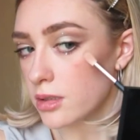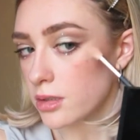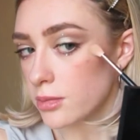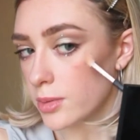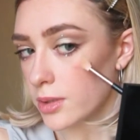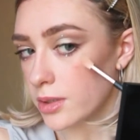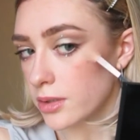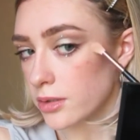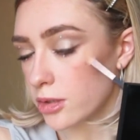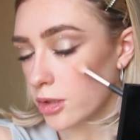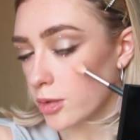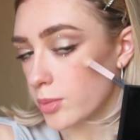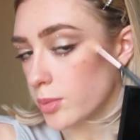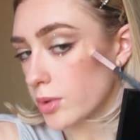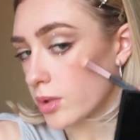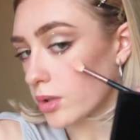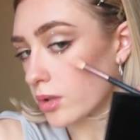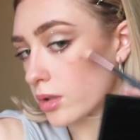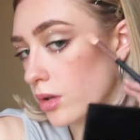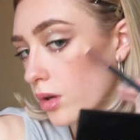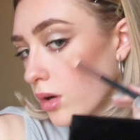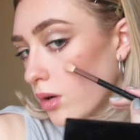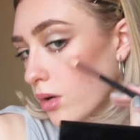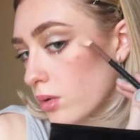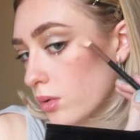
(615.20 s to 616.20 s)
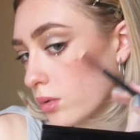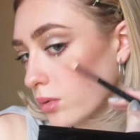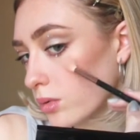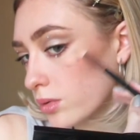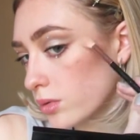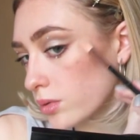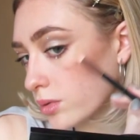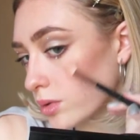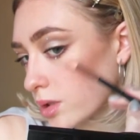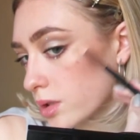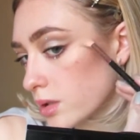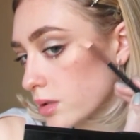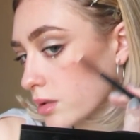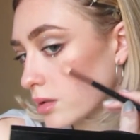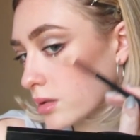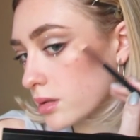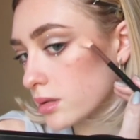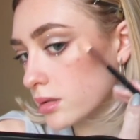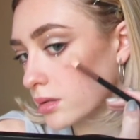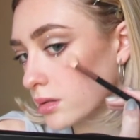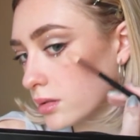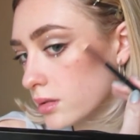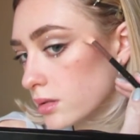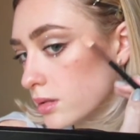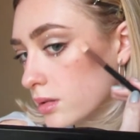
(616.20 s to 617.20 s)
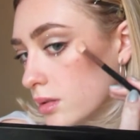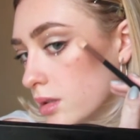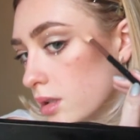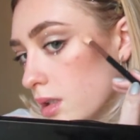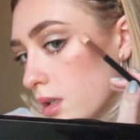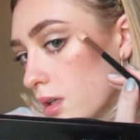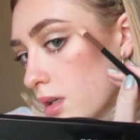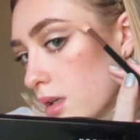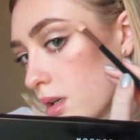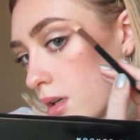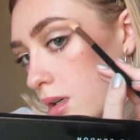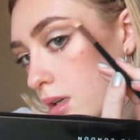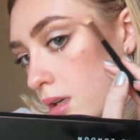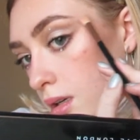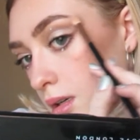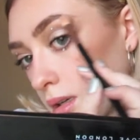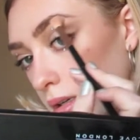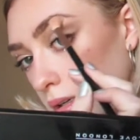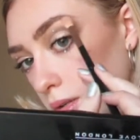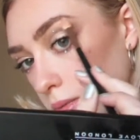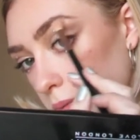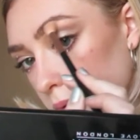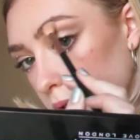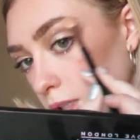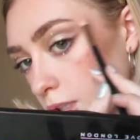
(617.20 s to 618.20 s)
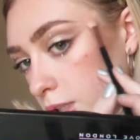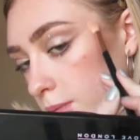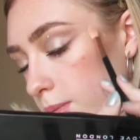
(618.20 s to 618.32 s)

to be super gold. I want it